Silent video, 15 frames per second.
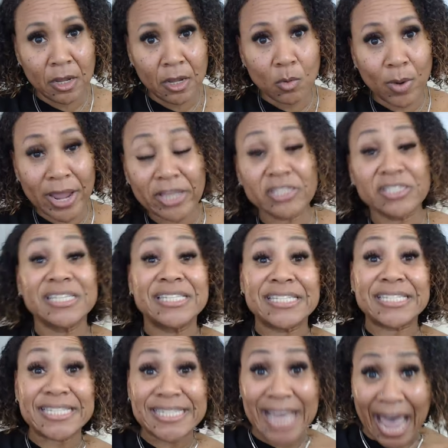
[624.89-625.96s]
right, to
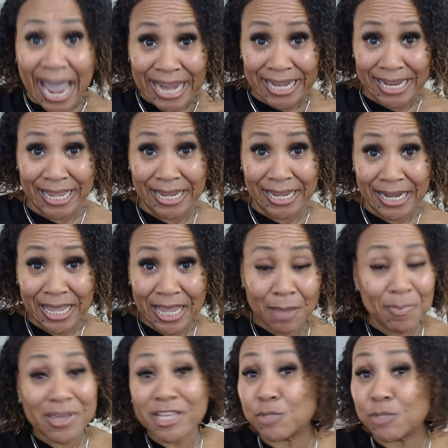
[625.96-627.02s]
deciding,
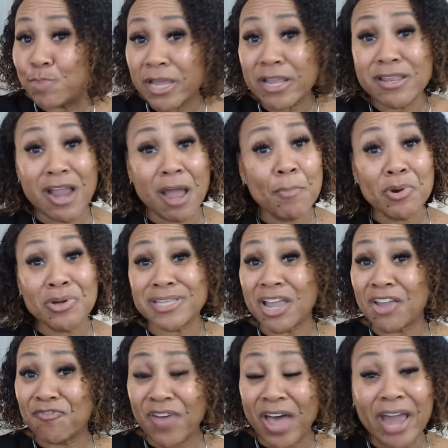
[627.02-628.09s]
because big numbers like
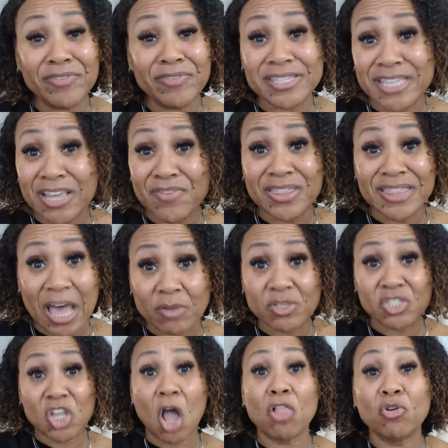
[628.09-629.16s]
five to seven
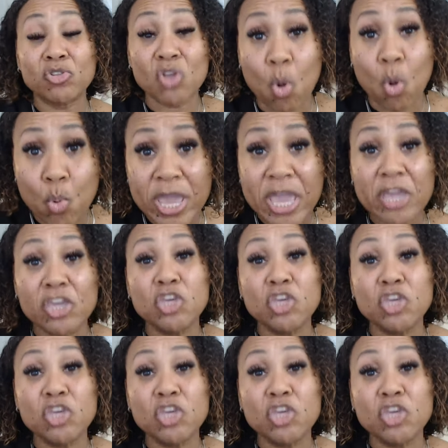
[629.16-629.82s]
thousand dollars a week,